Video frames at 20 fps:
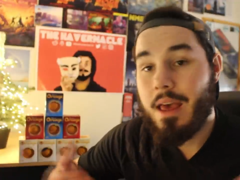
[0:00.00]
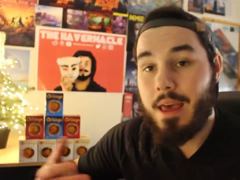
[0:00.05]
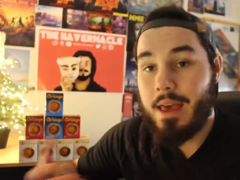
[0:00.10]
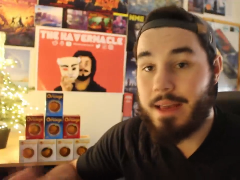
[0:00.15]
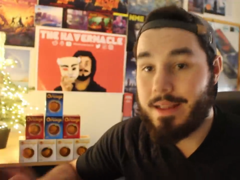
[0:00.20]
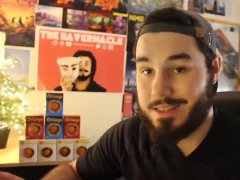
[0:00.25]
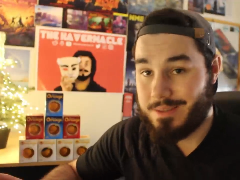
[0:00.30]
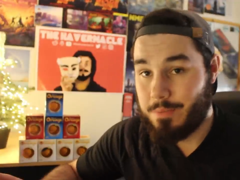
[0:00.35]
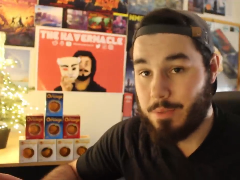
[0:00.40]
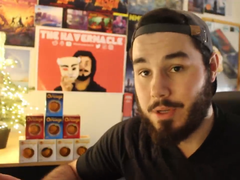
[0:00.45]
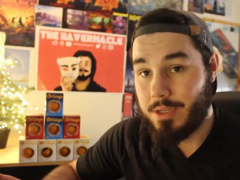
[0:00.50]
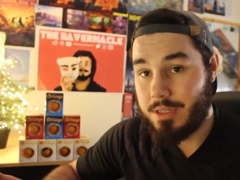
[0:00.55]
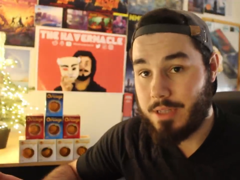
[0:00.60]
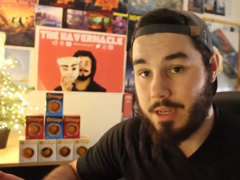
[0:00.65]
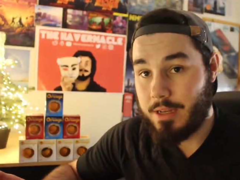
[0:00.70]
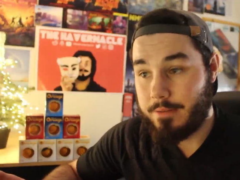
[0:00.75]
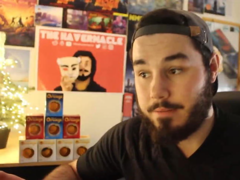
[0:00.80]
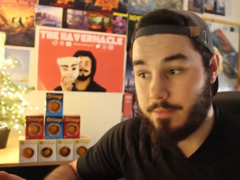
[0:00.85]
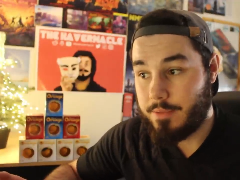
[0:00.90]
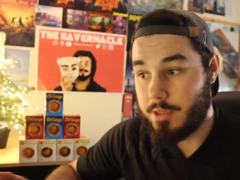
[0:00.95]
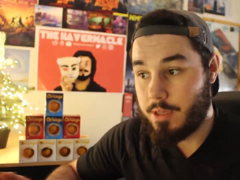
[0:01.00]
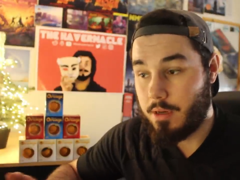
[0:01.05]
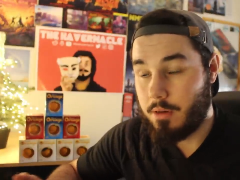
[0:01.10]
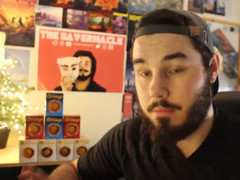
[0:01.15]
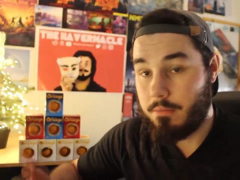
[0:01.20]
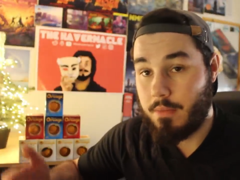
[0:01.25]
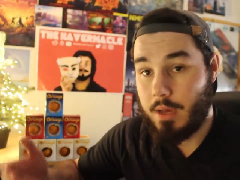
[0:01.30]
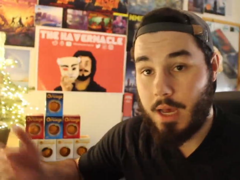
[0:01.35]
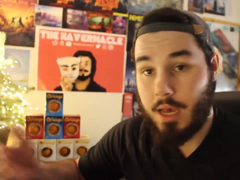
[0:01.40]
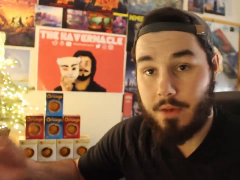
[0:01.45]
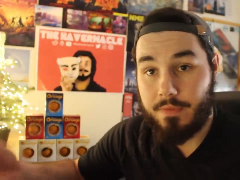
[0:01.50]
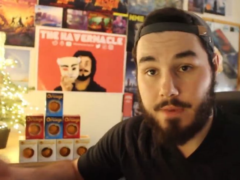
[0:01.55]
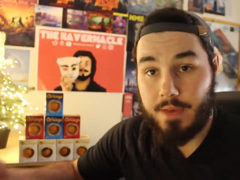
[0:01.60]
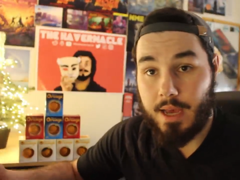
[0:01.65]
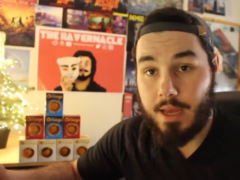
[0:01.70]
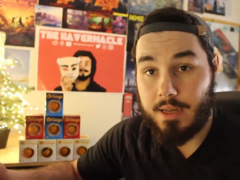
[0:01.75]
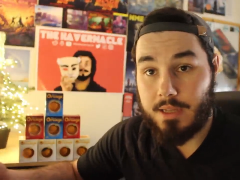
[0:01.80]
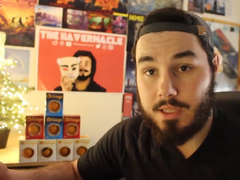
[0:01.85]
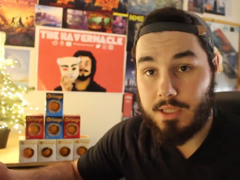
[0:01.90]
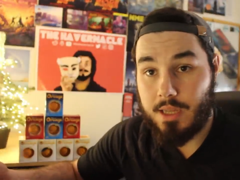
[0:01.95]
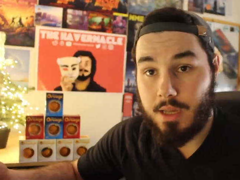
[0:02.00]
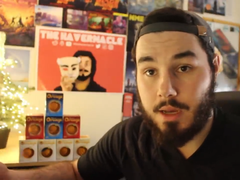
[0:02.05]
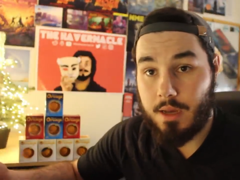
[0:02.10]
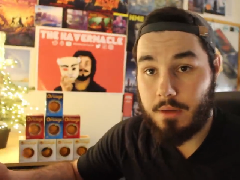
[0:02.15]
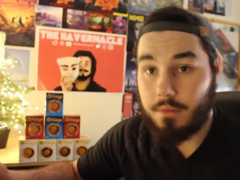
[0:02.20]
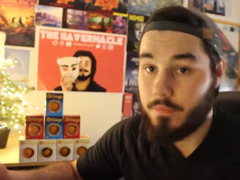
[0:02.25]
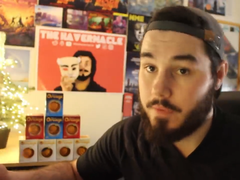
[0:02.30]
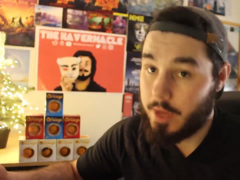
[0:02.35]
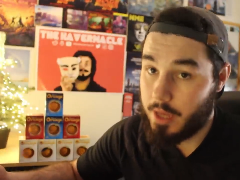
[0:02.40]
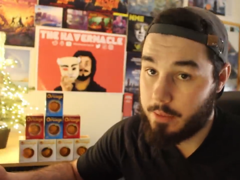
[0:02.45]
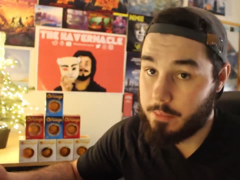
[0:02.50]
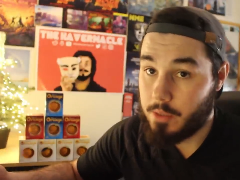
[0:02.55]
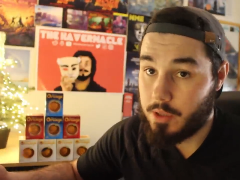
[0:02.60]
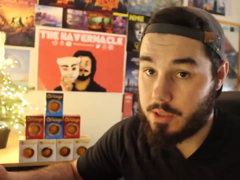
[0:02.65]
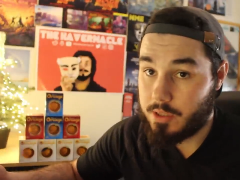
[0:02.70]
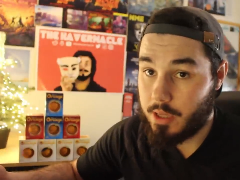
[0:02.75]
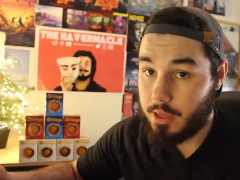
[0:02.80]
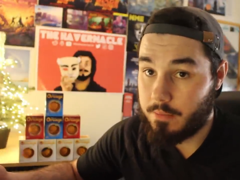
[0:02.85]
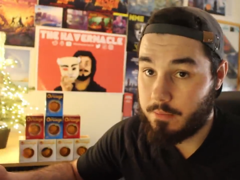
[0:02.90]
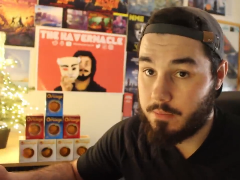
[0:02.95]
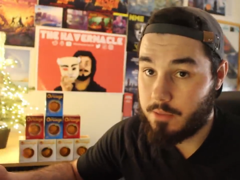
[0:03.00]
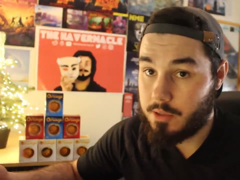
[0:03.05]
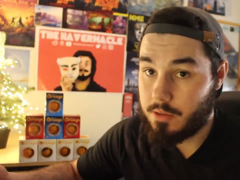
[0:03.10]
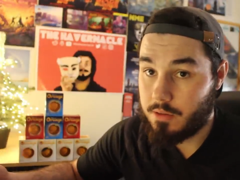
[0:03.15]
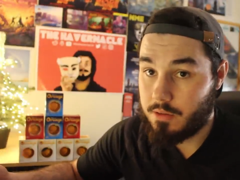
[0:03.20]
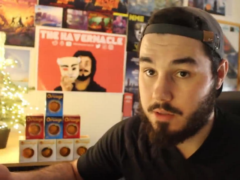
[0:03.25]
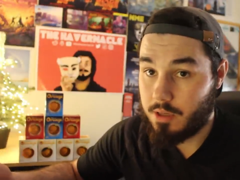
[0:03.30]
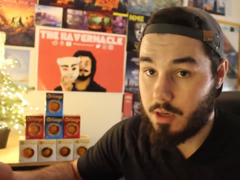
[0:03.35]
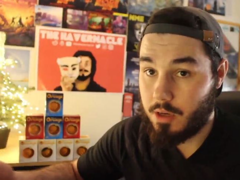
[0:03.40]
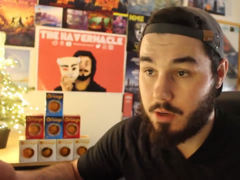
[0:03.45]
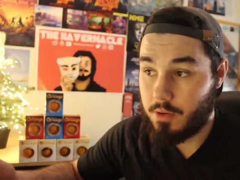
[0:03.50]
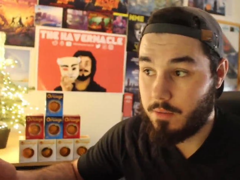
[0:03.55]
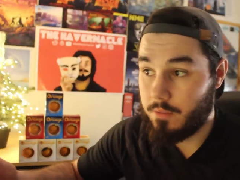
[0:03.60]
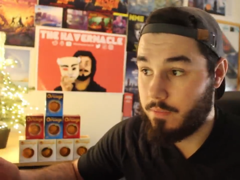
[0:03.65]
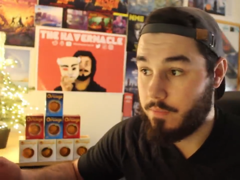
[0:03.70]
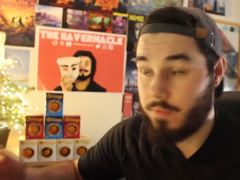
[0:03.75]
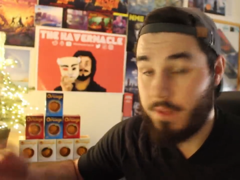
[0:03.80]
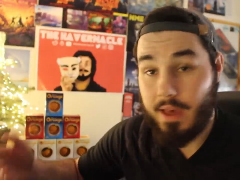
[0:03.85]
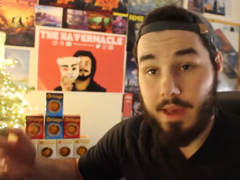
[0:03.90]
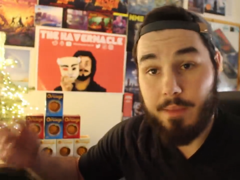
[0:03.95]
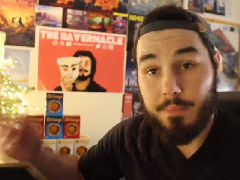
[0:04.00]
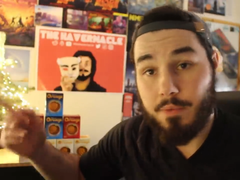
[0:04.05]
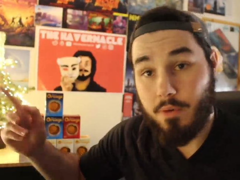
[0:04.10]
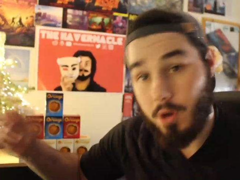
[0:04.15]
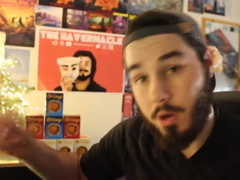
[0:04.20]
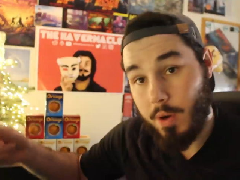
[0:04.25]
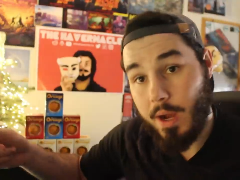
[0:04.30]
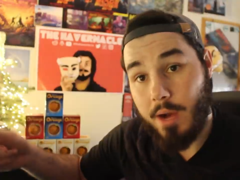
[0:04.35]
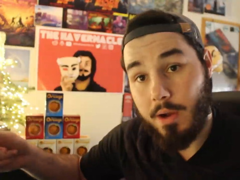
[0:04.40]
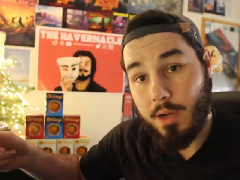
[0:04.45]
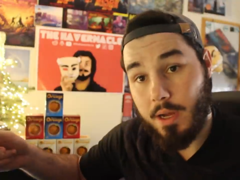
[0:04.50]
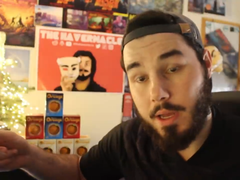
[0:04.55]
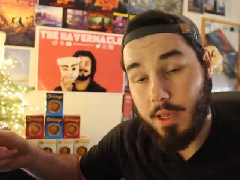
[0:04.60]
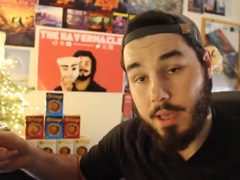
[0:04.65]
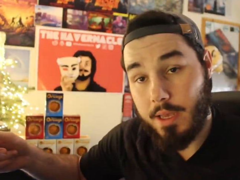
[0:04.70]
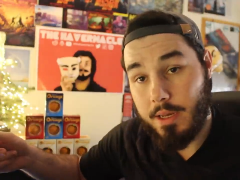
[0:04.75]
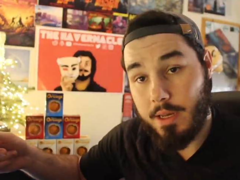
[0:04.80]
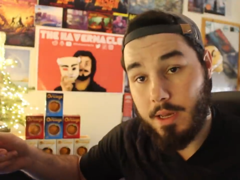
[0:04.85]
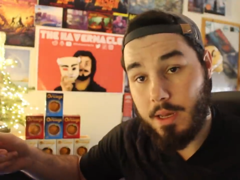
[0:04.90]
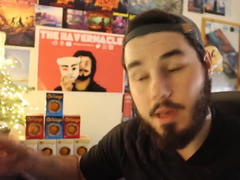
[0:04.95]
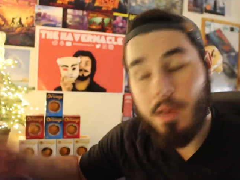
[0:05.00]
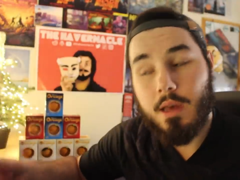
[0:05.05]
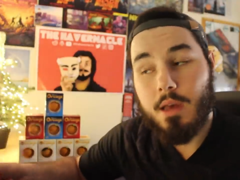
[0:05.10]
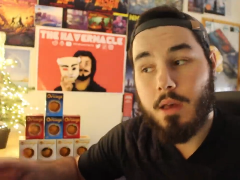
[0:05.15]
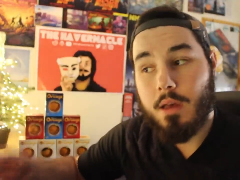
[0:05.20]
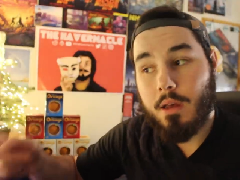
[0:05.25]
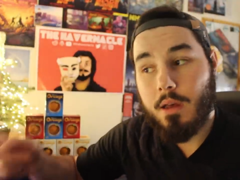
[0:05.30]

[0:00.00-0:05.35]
It's Muslim. So Afghanistan, they're Muslims. So they're pro-Al-Qaeda.